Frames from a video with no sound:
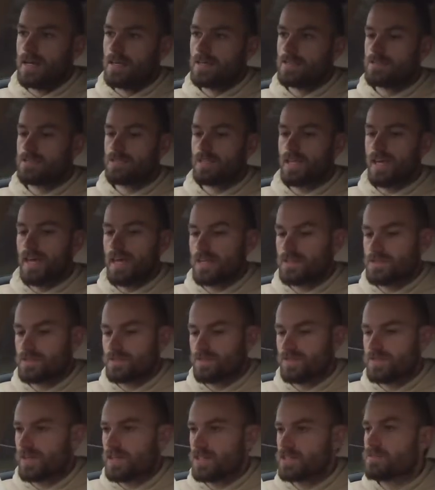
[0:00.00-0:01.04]
So yeah, that's the
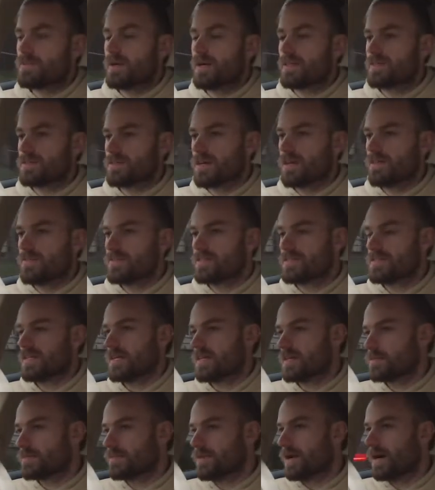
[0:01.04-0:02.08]
first part of the graph. The
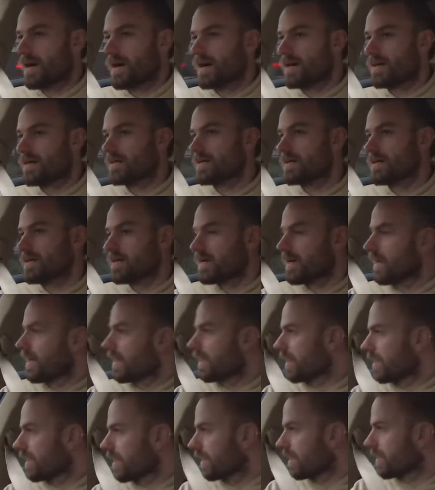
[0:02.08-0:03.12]
second part
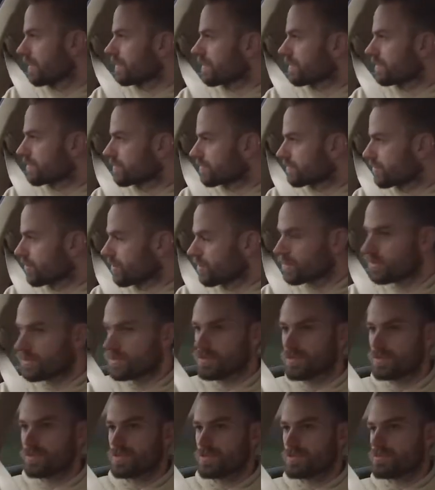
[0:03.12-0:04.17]
is
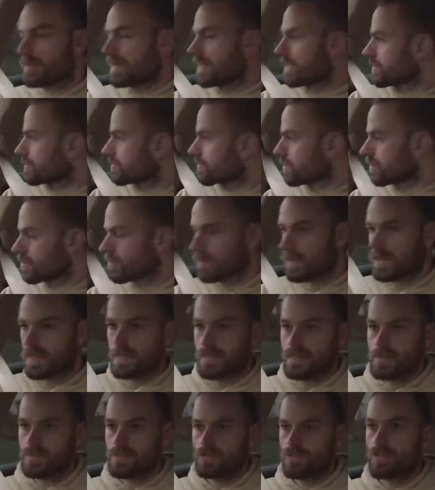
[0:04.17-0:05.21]
split into
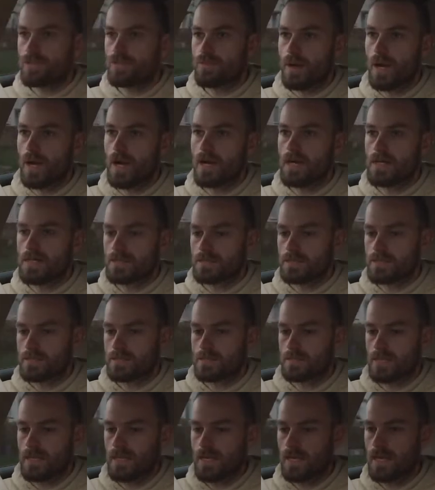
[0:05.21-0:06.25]
two parts.
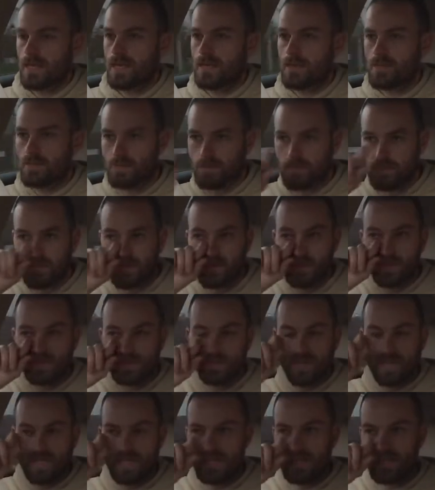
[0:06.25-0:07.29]

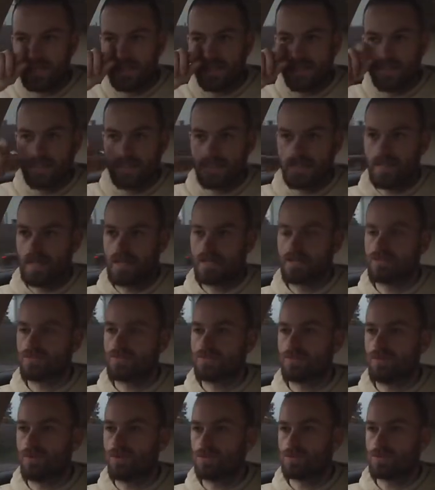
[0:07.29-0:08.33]
Green, that's
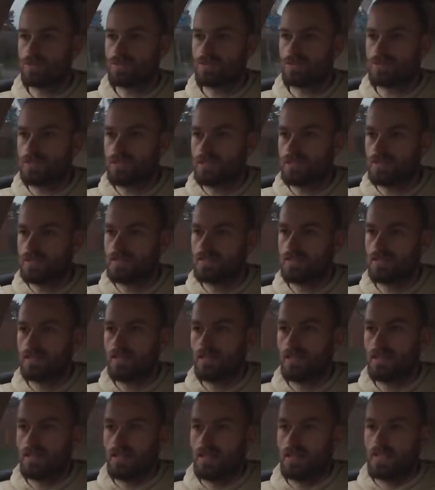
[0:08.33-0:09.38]
what's considered
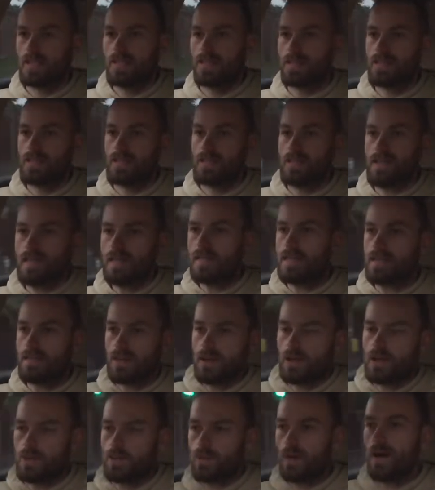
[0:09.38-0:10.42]
the
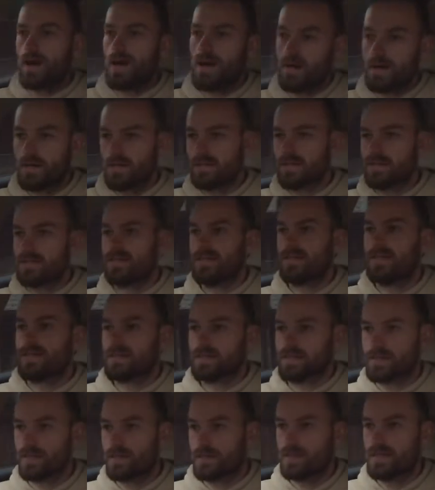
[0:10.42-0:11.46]
eco part, as
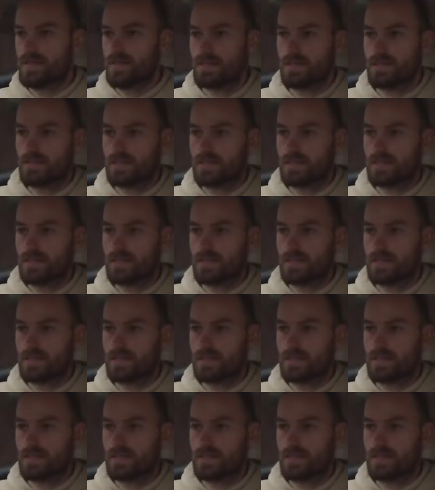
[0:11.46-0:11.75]
it were,